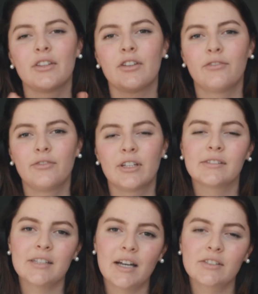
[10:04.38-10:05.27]
the
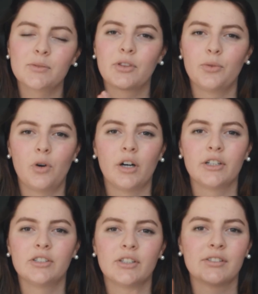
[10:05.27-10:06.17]
snacks with the
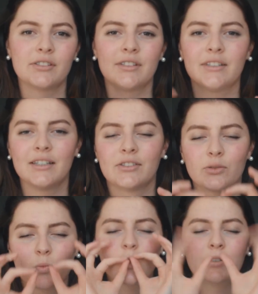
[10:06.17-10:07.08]
water just is
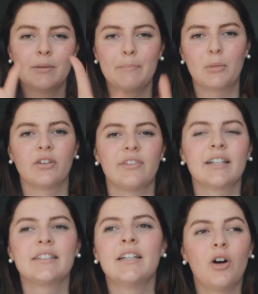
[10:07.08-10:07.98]

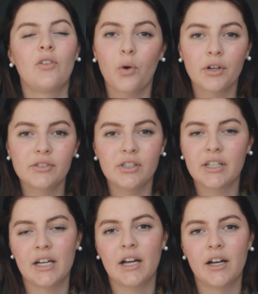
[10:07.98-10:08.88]
perfect. Of course, you
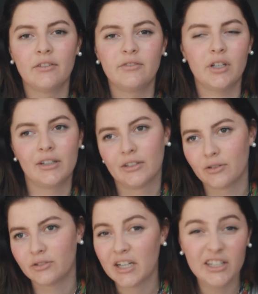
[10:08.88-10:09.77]
can have, I don't
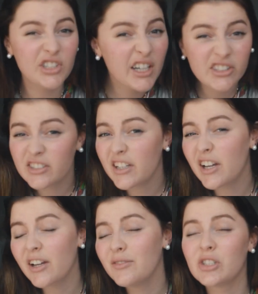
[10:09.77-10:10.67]
know,
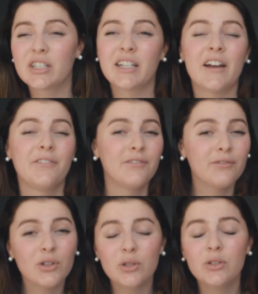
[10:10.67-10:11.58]
digestives, you can have
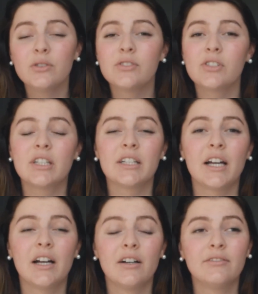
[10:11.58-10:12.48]
fruits, you can
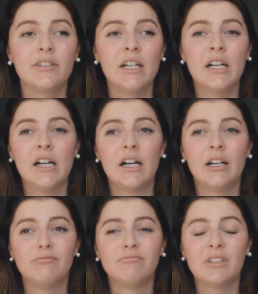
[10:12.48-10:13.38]
have,
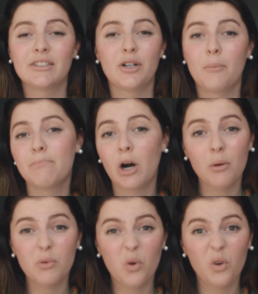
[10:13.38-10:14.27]
I don't know,
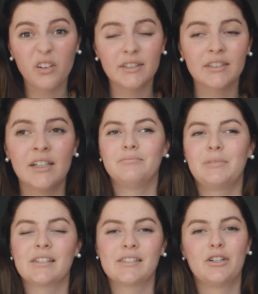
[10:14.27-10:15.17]
popcorn.
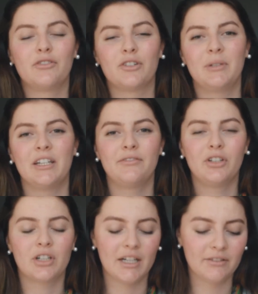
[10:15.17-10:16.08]
Because I know for me,
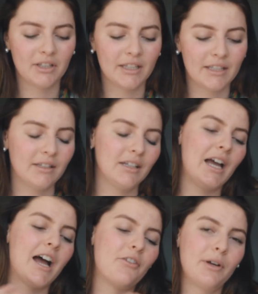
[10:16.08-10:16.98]
if you're kind of like
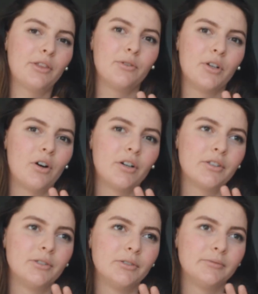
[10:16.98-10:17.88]
halfway through your
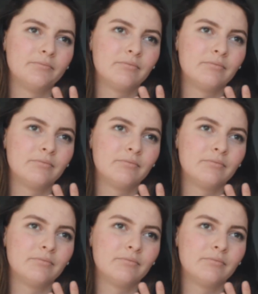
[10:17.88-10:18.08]
article